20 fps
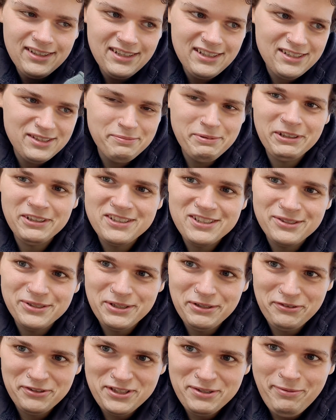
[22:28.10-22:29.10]
is built to a
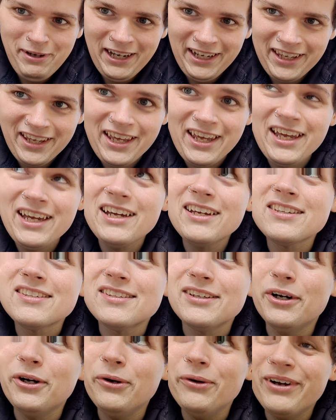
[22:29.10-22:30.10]
different spec.
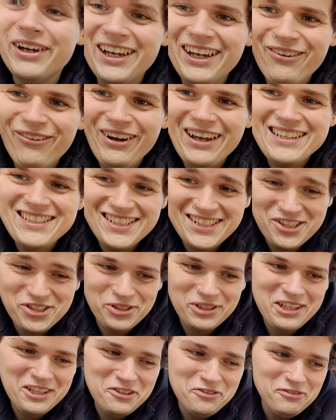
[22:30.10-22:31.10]
So
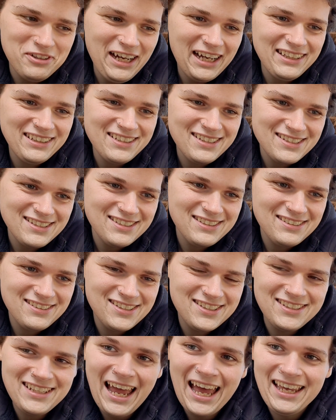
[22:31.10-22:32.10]
essentially, you've got this
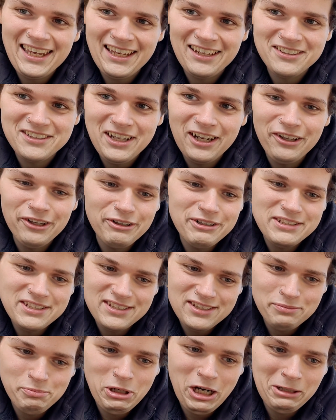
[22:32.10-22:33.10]
stacking
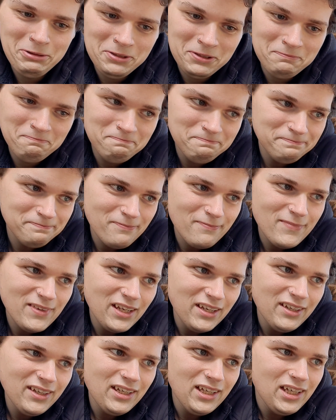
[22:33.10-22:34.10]
tolerances problem
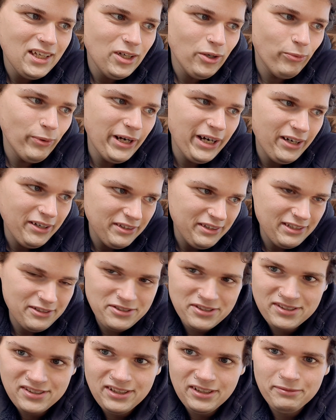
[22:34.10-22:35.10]
where
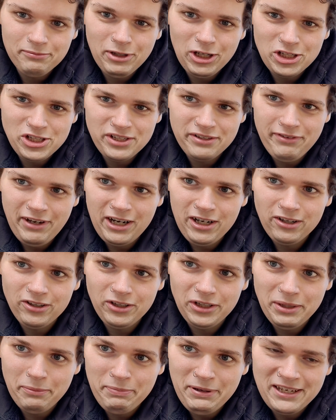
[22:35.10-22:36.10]
there's a certain margin of error
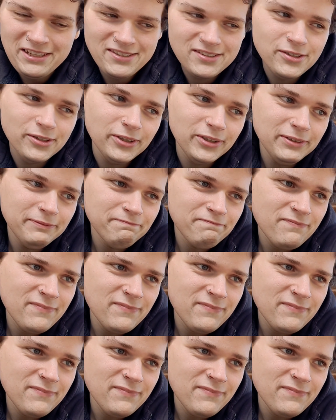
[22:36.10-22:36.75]
on the pistol,